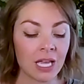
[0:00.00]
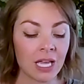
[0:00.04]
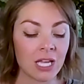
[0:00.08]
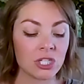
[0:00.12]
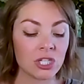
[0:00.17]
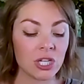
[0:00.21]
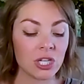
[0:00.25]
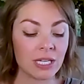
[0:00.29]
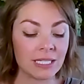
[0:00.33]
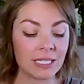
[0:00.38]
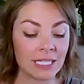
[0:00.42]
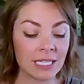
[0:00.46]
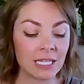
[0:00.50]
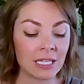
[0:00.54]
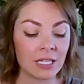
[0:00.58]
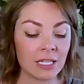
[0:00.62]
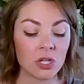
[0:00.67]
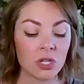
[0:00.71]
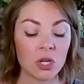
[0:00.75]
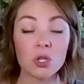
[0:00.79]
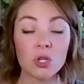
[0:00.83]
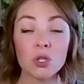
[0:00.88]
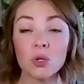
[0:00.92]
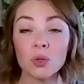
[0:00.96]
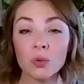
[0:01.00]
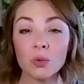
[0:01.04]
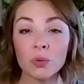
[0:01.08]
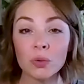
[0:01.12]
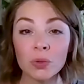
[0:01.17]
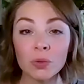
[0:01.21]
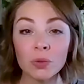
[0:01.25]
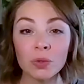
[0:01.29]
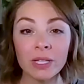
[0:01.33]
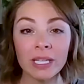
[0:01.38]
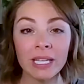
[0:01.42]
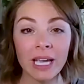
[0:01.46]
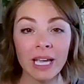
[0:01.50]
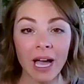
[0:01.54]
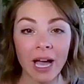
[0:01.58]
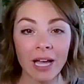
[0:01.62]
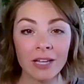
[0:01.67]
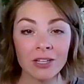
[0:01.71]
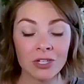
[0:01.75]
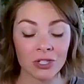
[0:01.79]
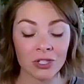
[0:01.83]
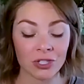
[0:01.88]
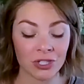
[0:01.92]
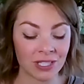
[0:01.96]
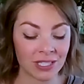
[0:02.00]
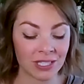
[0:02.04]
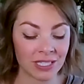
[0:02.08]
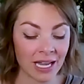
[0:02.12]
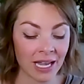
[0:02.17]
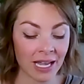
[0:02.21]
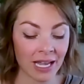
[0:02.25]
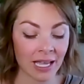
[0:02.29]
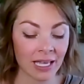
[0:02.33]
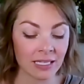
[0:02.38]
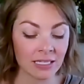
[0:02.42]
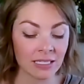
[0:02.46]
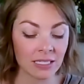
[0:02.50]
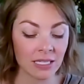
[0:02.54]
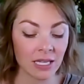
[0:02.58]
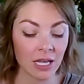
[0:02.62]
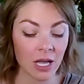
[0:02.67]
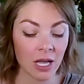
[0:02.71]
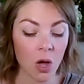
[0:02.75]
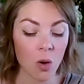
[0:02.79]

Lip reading: She didn't truly understand